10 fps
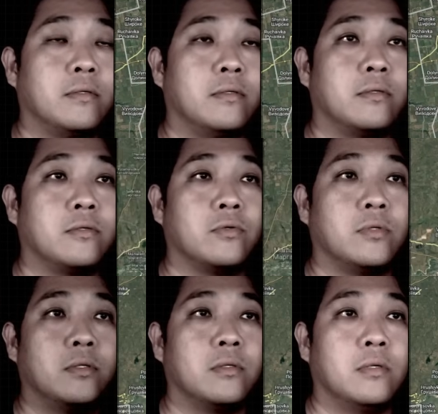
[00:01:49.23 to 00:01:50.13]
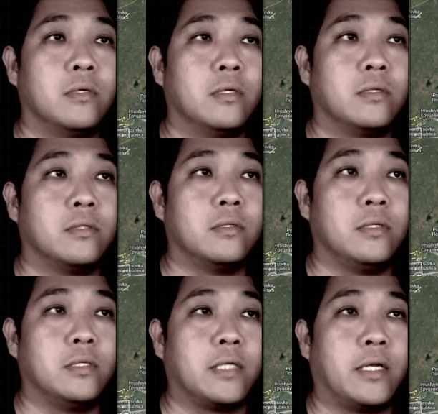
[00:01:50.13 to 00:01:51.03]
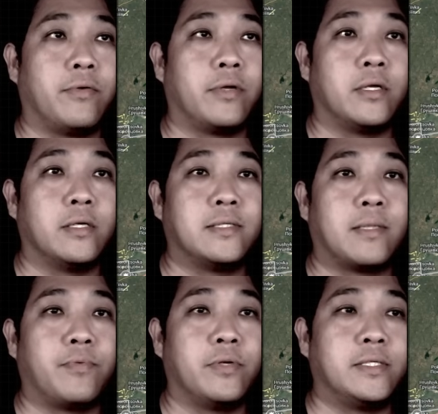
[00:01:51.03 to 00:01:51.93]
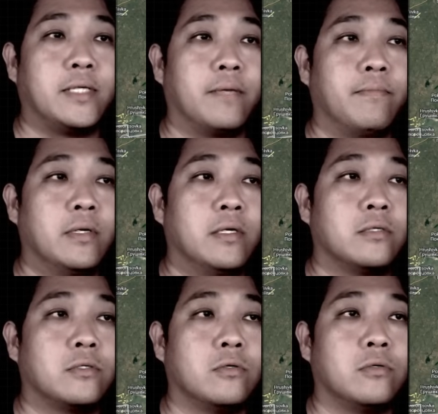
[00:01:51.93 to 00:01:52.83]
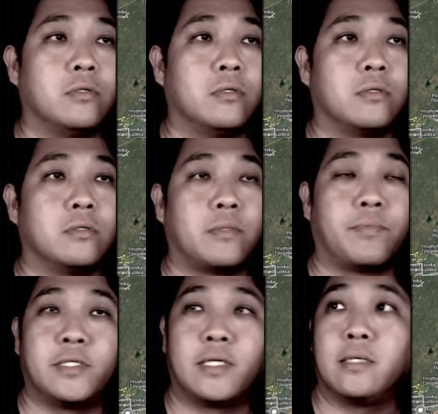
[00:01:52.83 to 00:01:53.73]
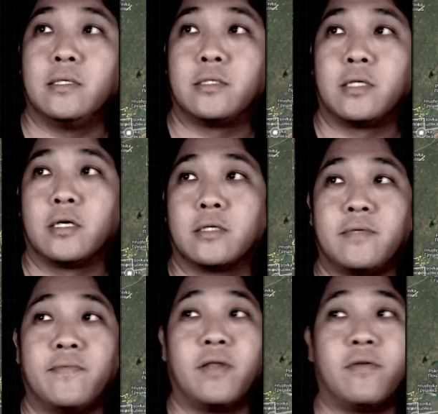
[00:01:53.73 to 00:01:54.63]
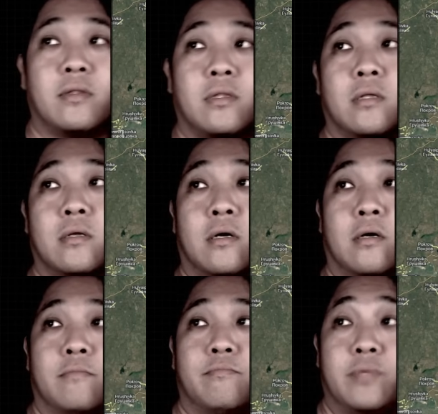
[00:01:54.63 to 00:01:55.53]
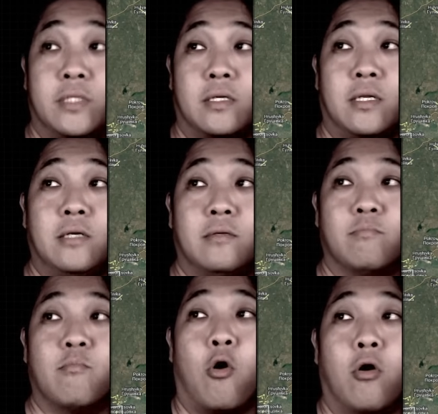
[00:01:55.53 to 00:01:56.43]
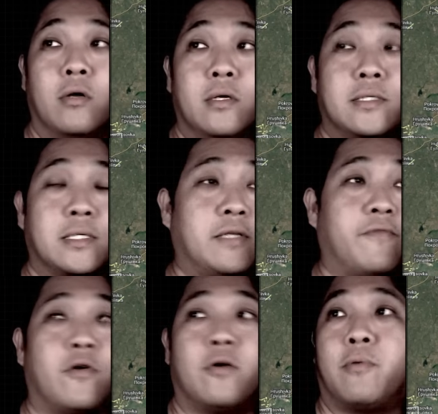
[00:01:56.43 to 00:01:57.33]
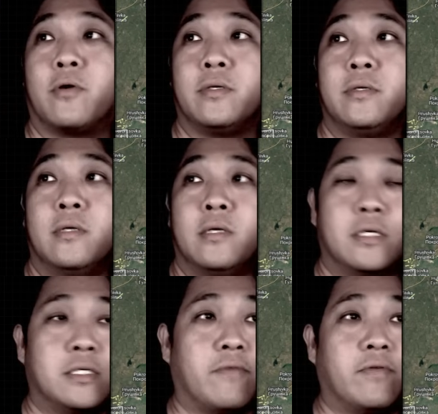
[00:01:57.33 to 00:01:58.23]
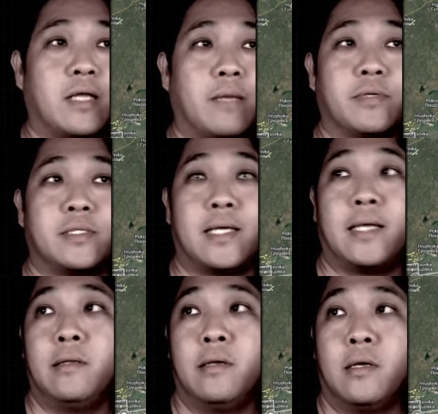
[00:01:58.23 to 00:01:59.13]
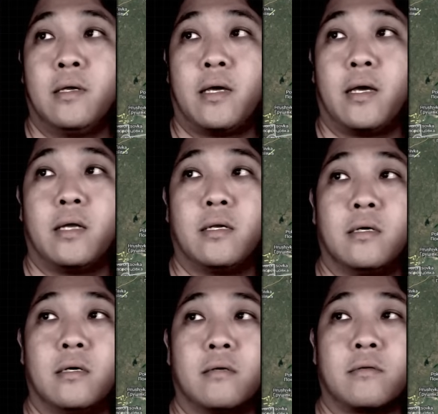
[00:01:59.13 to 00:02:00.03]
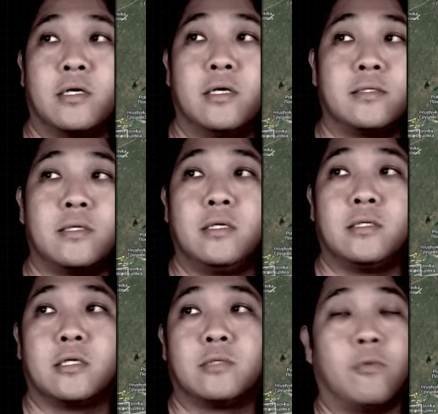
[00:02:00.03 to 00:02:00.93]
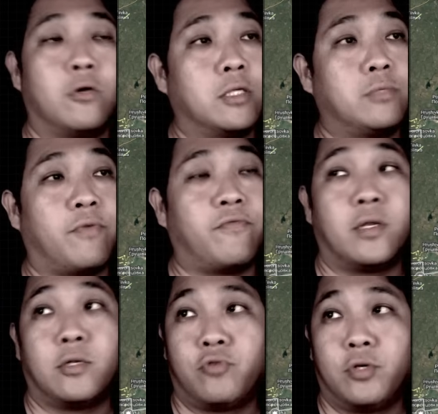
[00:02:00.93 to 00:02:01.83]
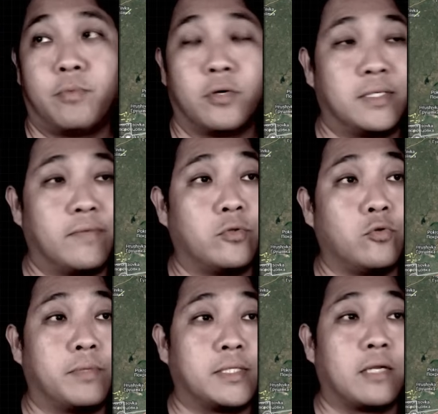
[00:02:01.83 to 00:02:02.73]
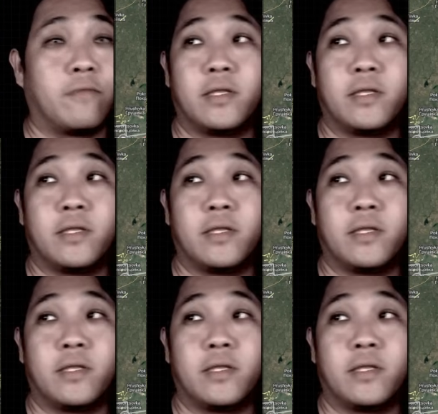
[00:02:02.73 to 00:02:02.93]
So this area here is Zaporizhia. So Zaporizhia is 70, basically more, 64.79%. And Kherson is the smallest with 33.72% of it